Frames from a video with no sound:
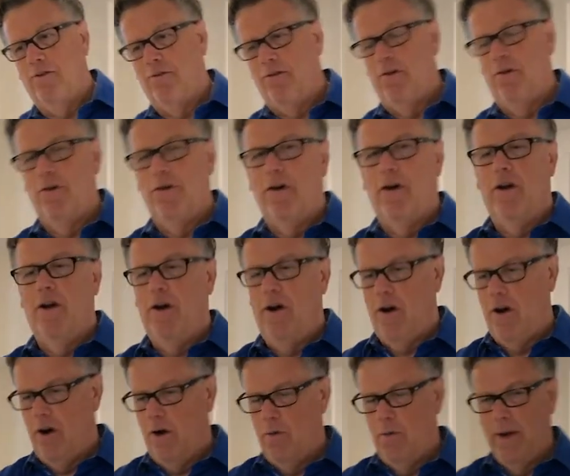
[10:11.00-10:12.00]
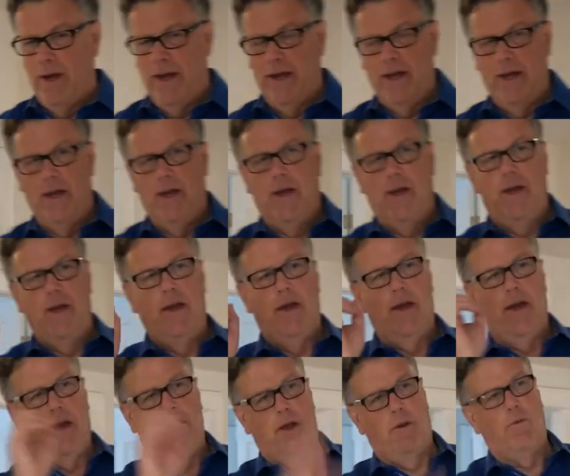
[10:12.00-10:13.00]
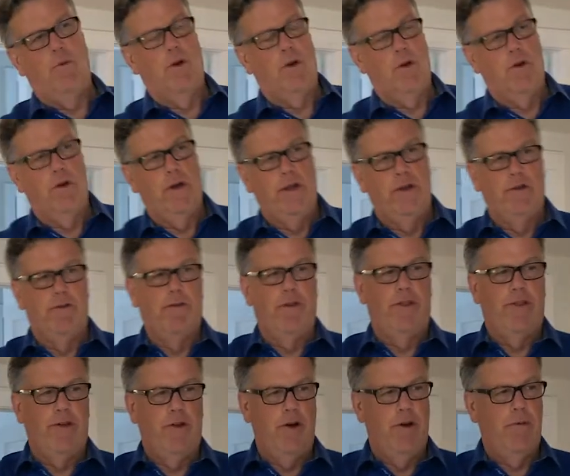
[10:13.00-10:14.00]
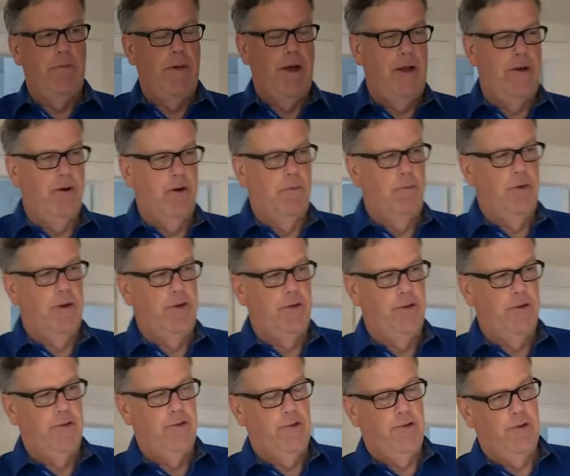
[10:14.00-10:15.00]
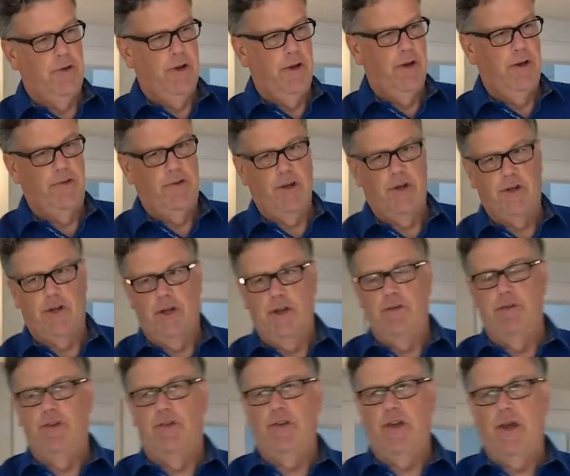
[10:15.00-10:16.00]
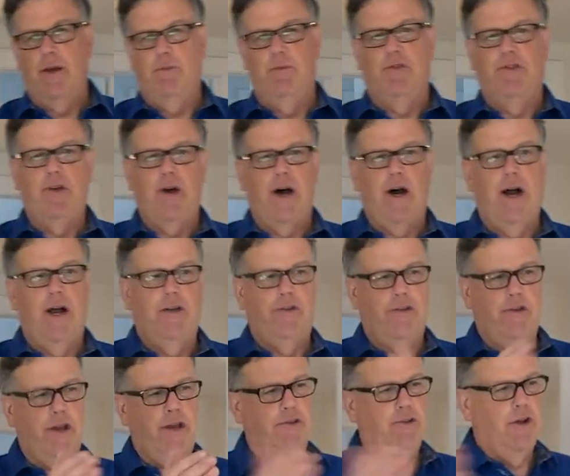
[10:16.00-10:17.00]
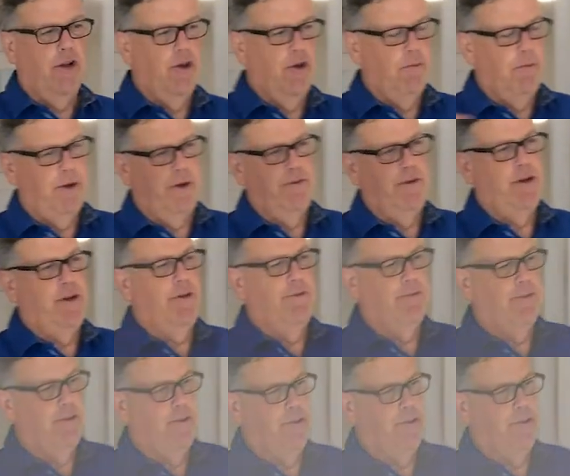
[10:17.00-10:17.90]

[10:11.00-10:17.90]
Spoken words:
floor hallway, and we'll go into the third bedroom, which is essentially the same size. It has a little bit of a different